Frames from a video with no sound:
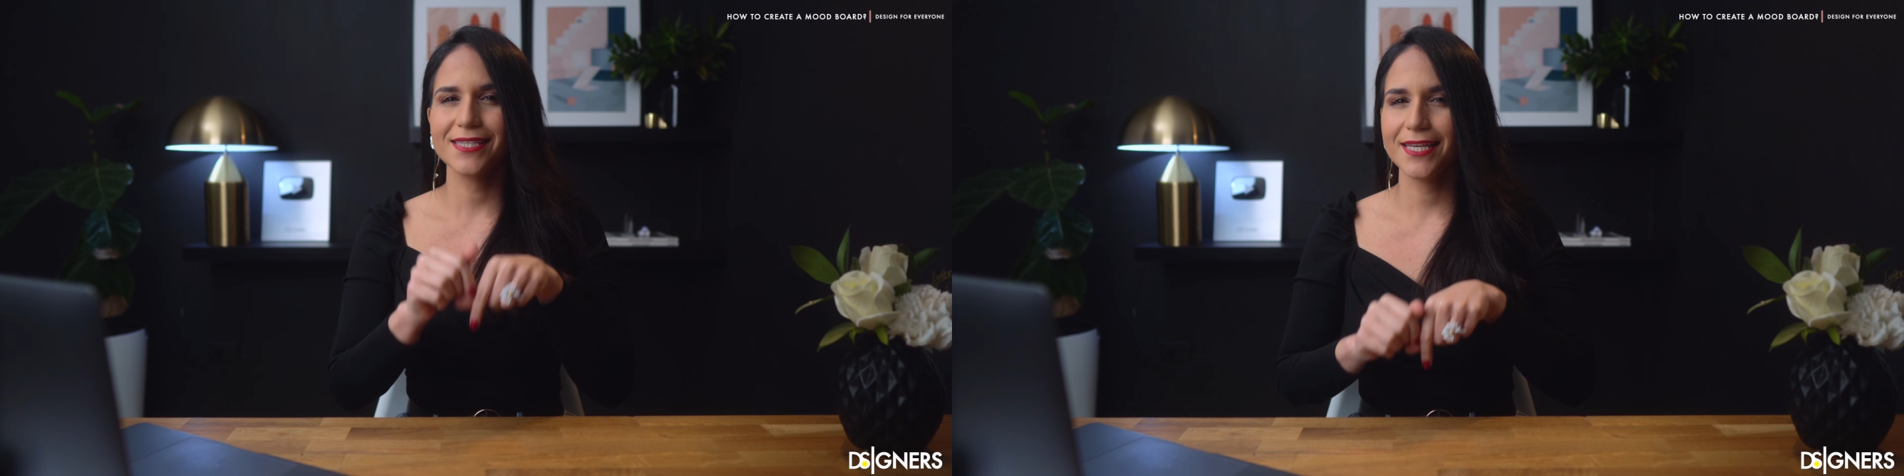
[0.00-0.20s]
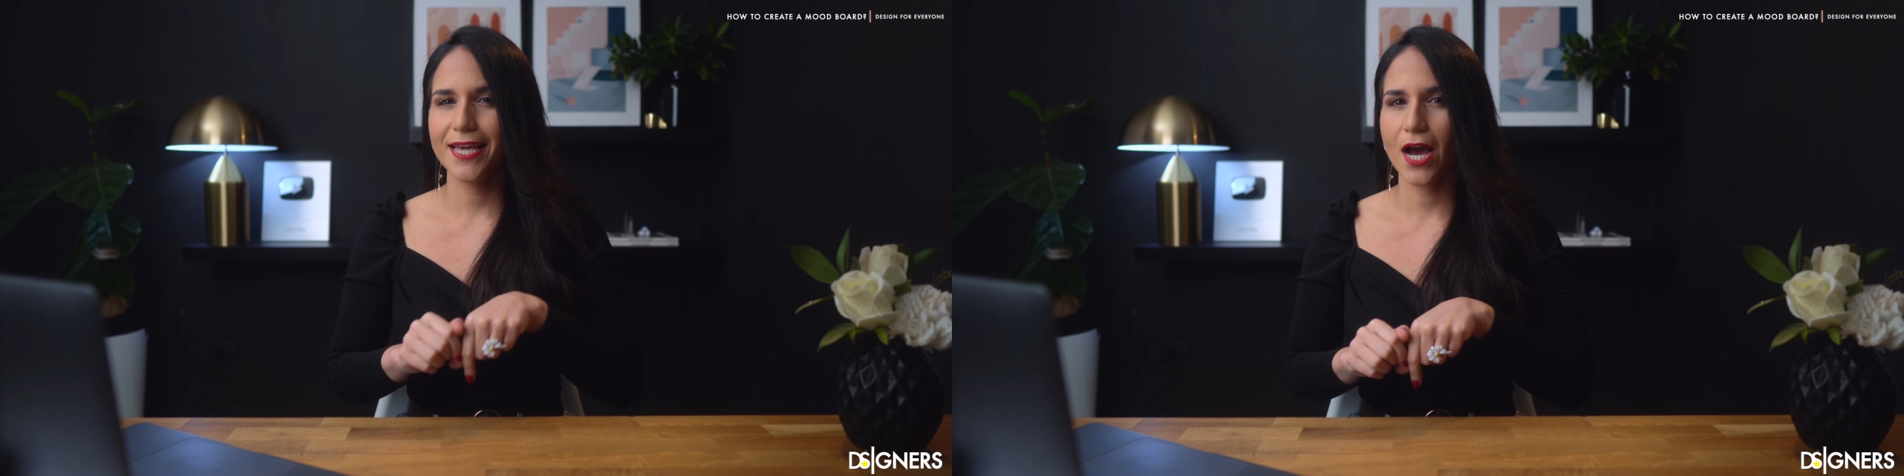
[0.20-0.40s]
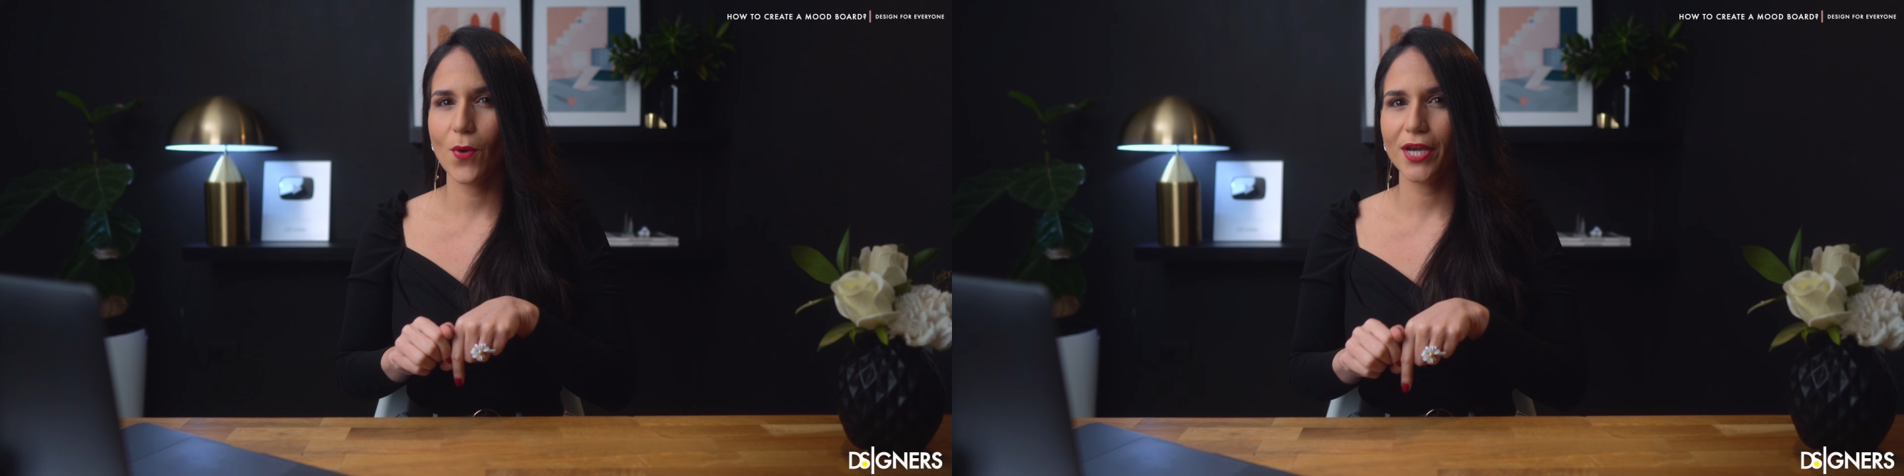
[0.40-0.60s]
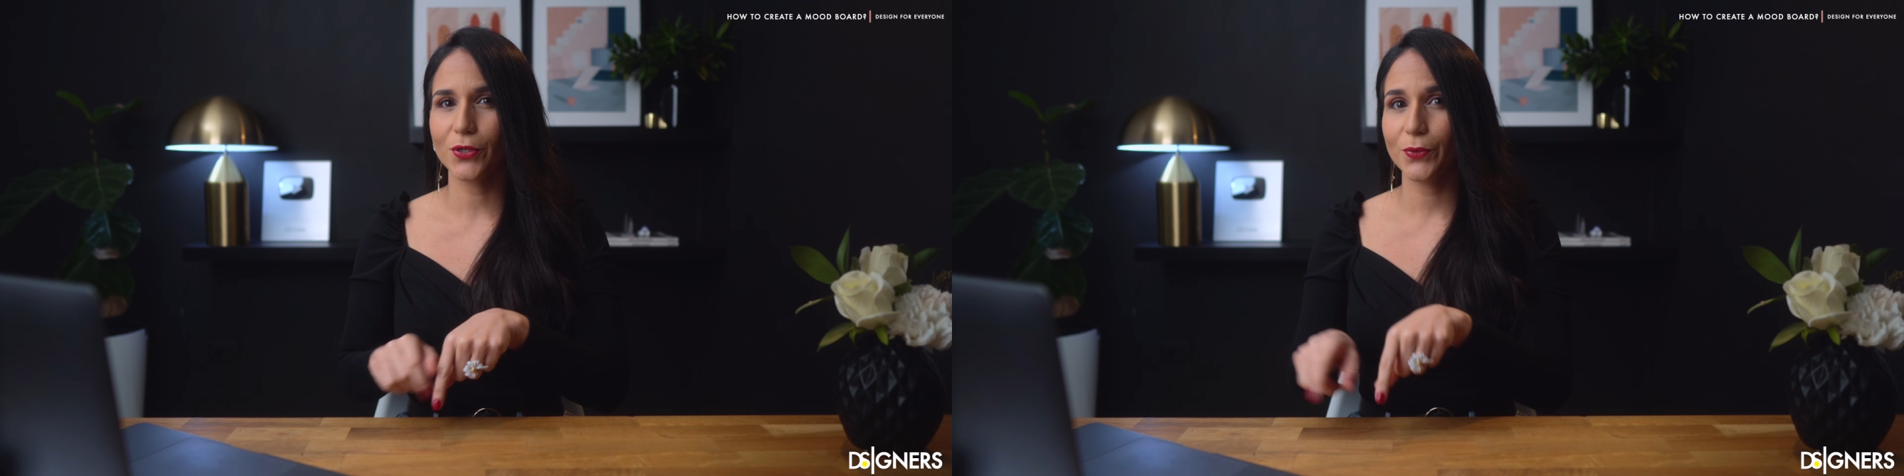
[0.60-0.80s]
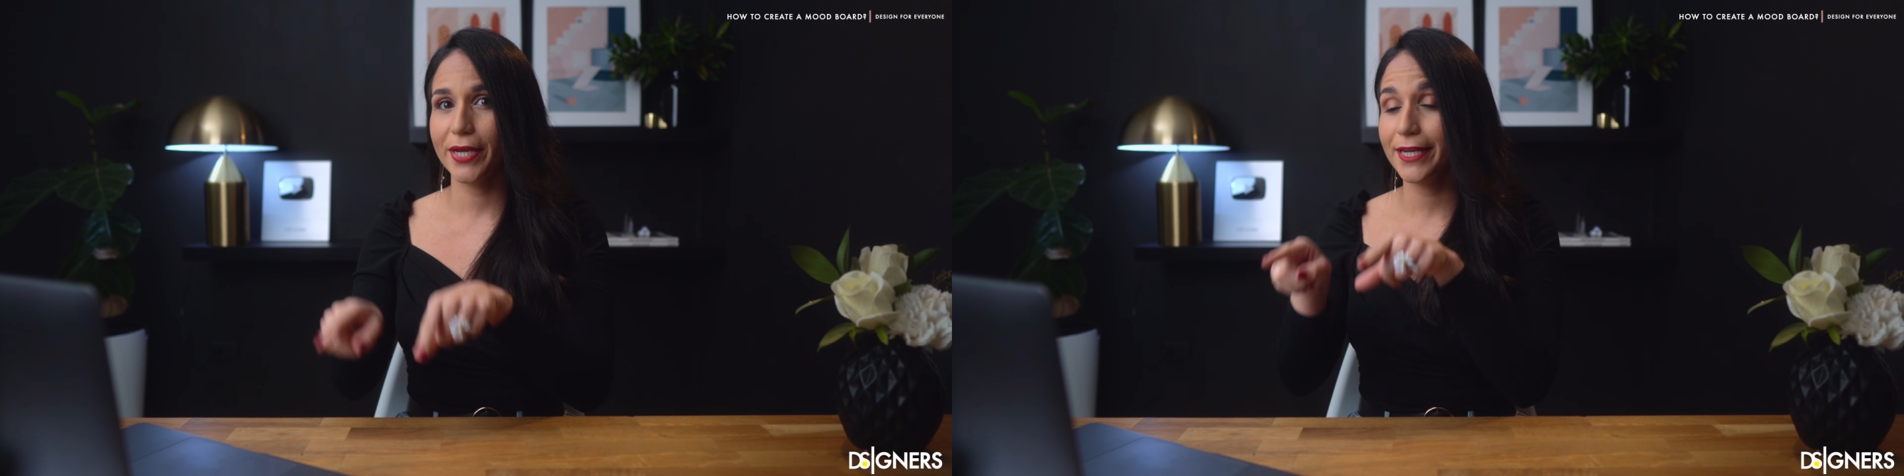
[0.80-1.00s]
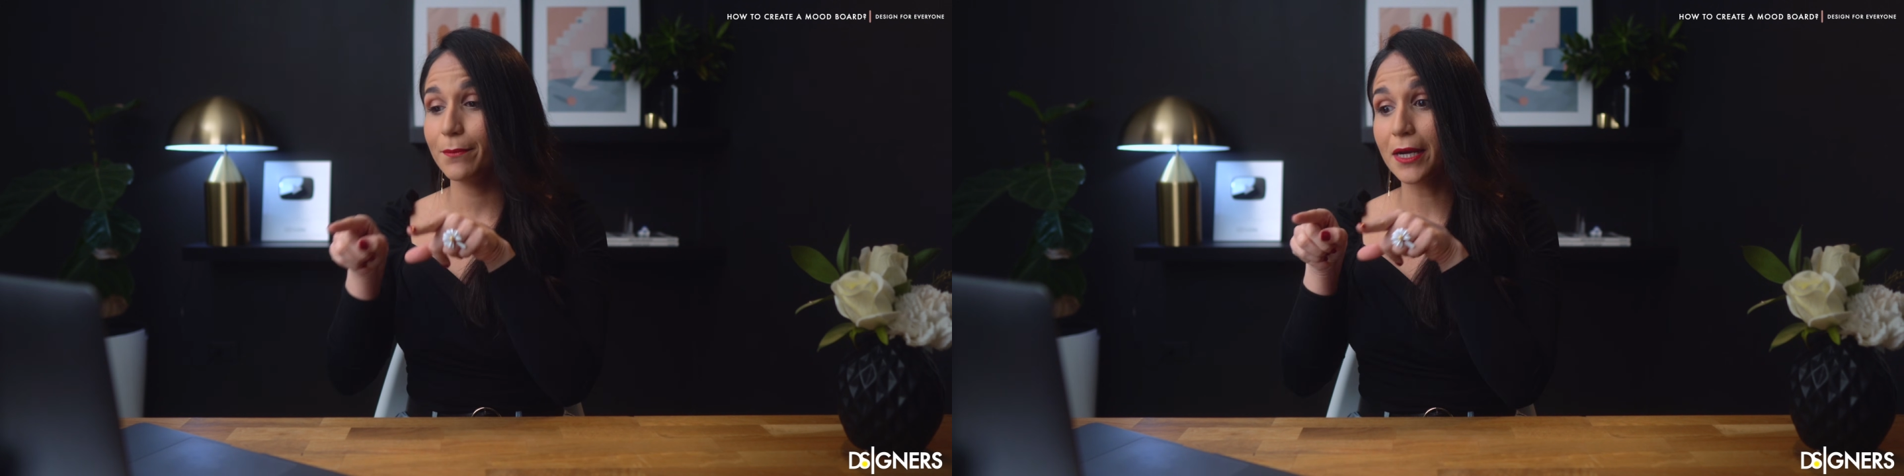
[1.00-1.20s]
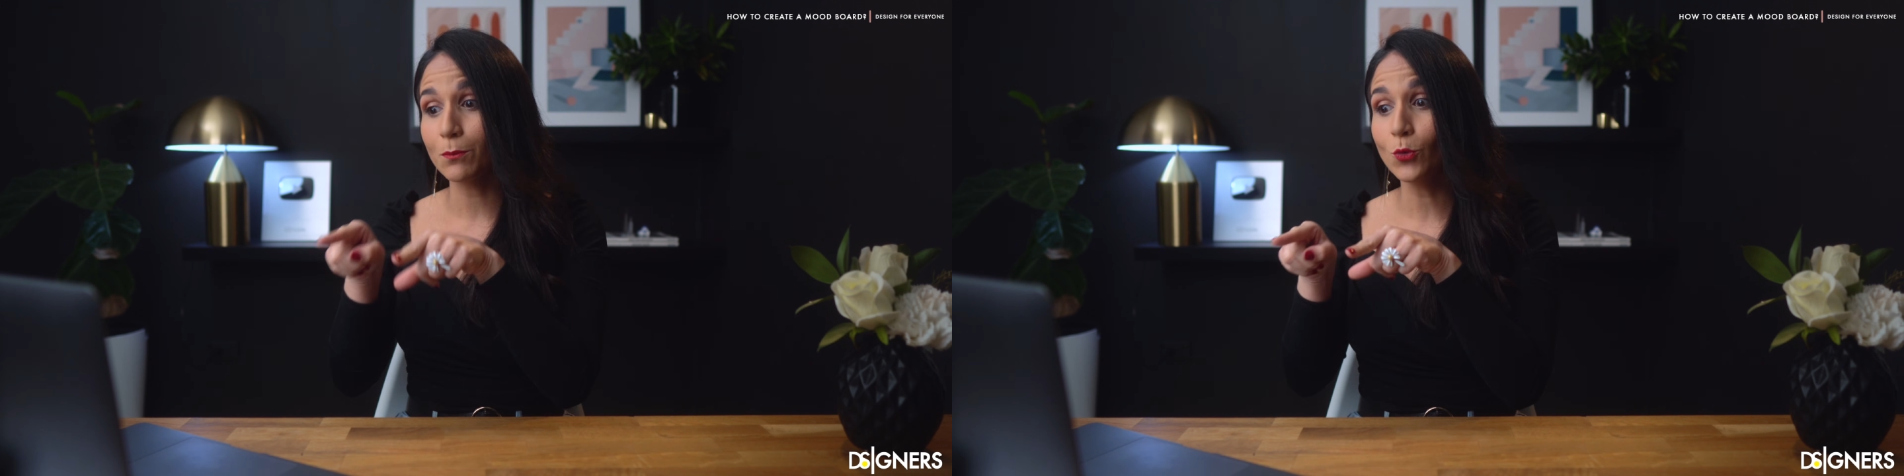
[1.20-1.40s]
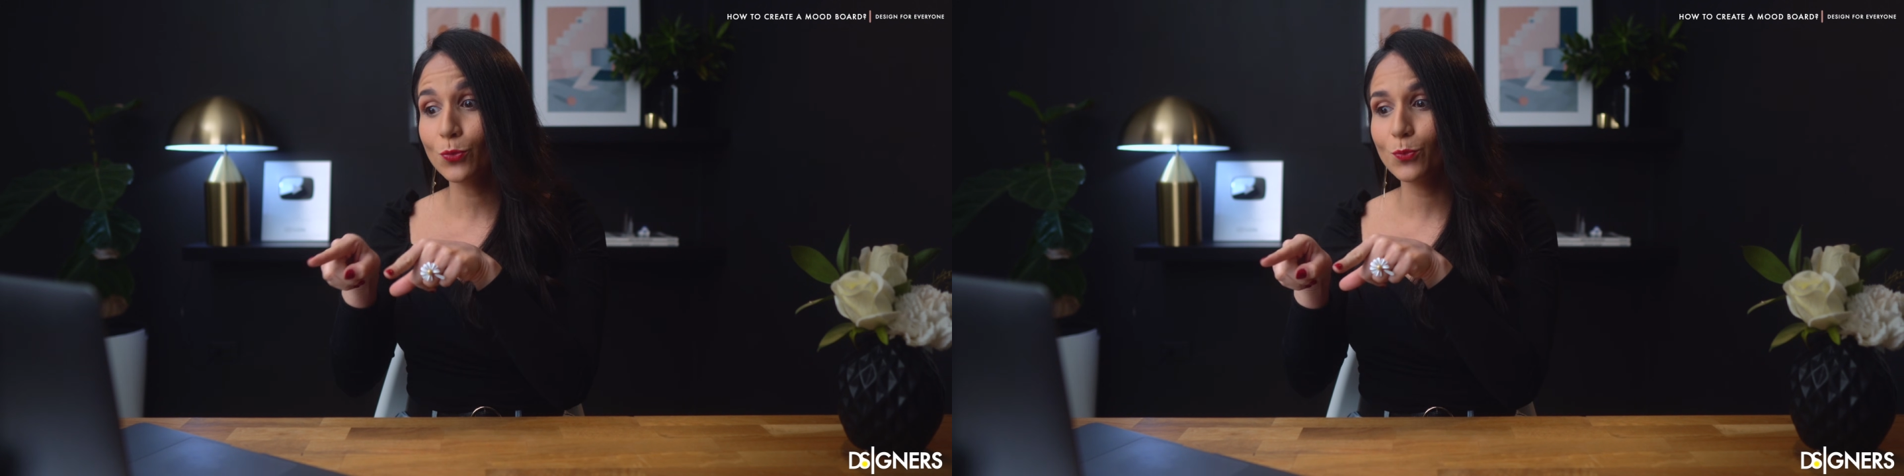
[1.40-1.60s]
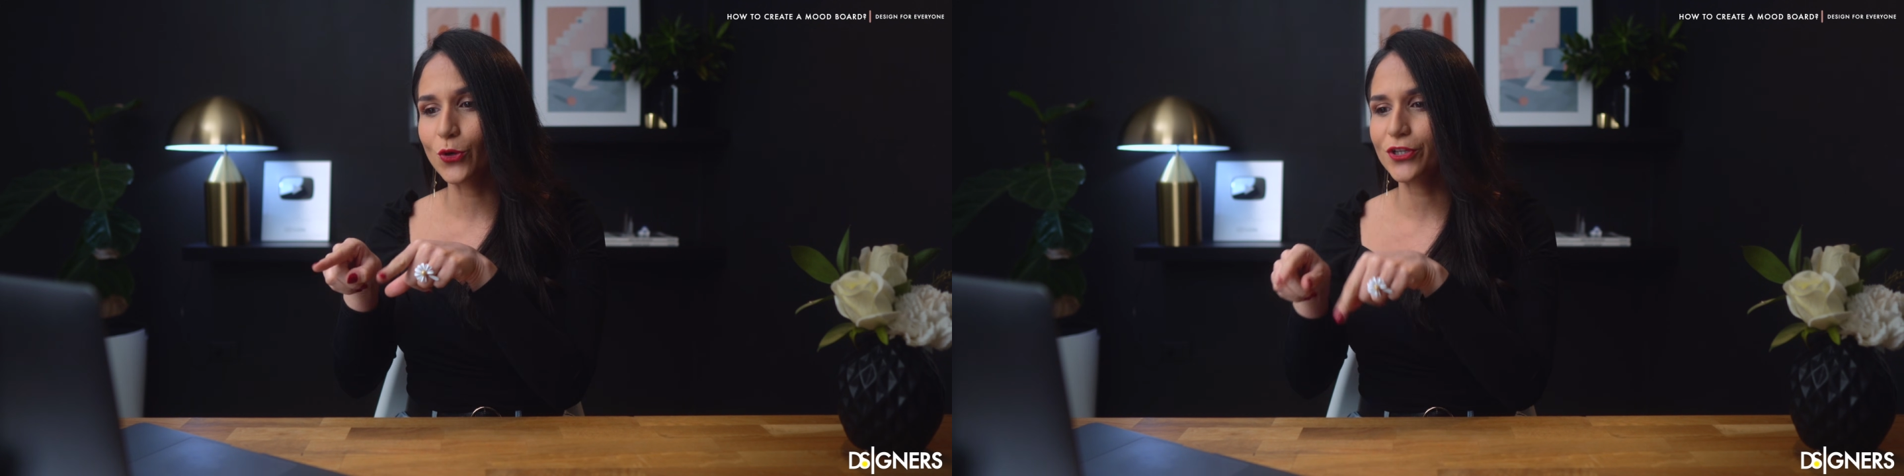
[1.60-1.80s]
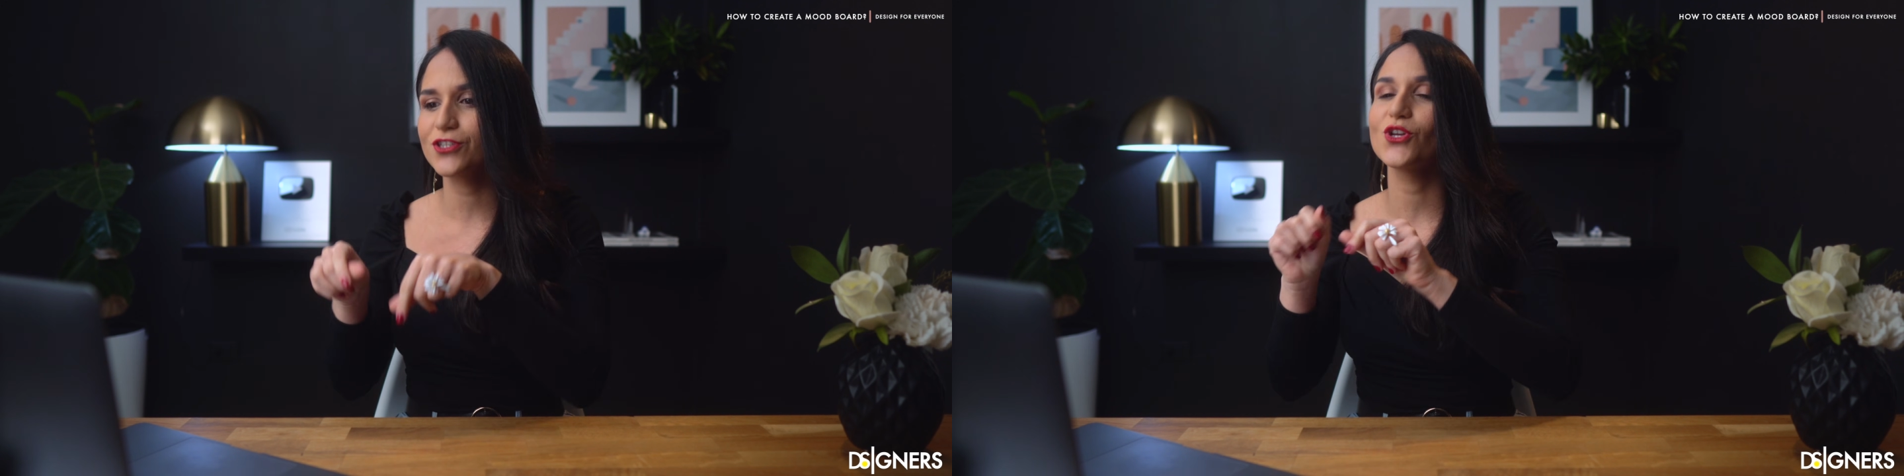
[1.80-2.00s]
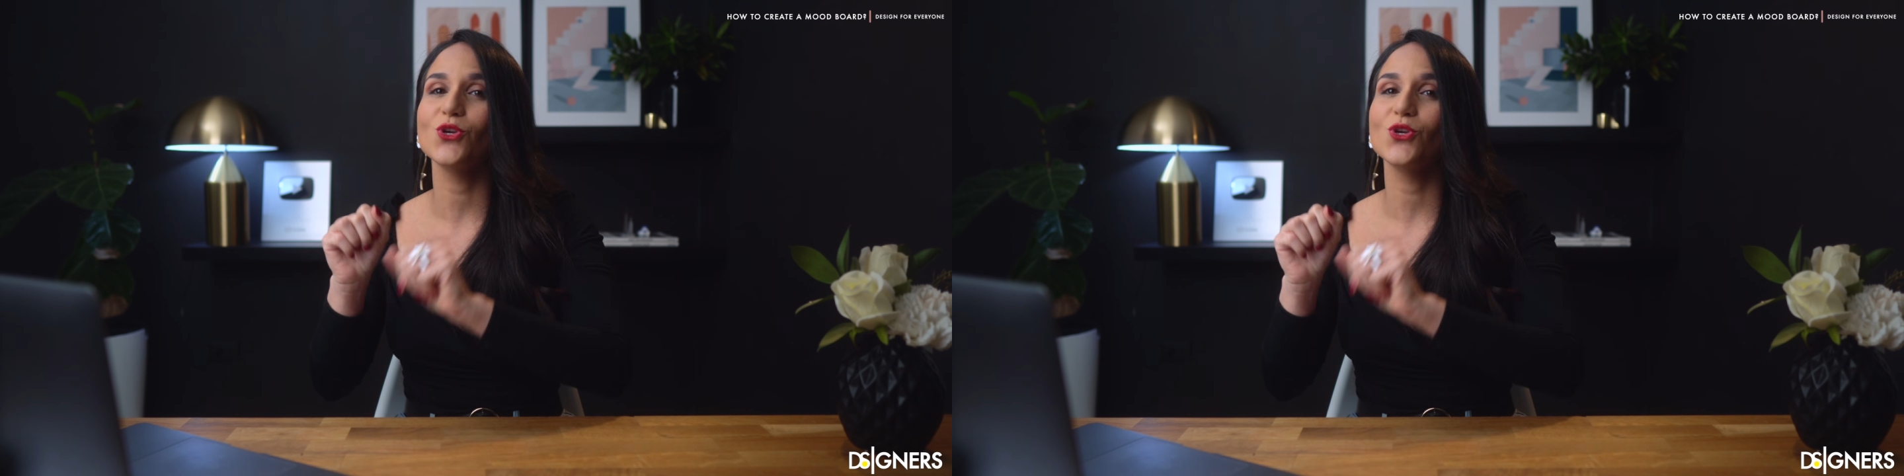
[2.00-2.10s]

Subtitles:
see how I create my mood boards